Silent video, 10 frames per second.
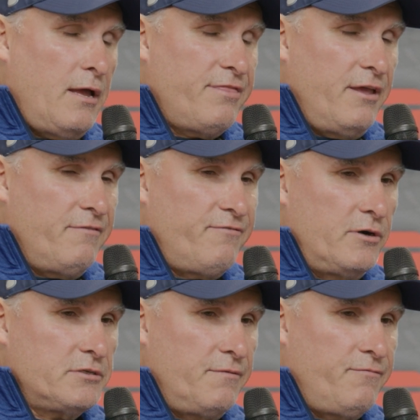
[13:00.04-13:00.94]
I think
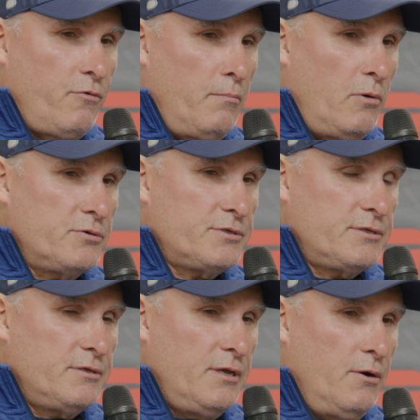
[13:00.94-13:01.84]
first and
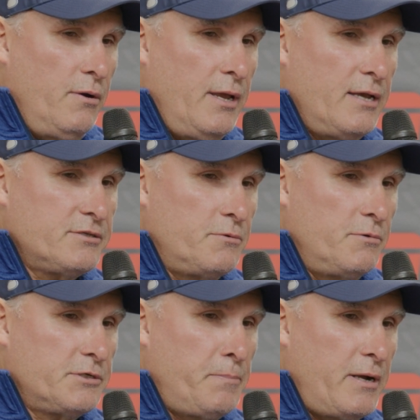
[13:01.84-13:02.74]
foremost, he has the
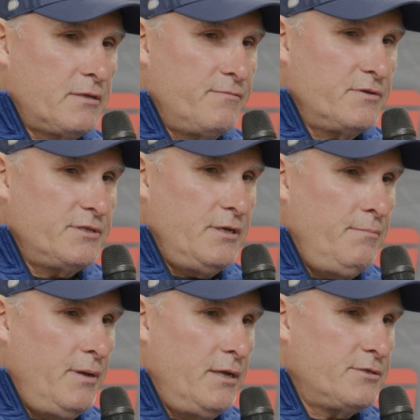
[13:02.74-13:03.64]
respect of his
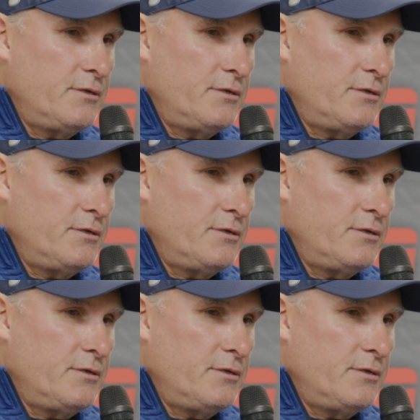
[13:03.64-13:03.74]
teammates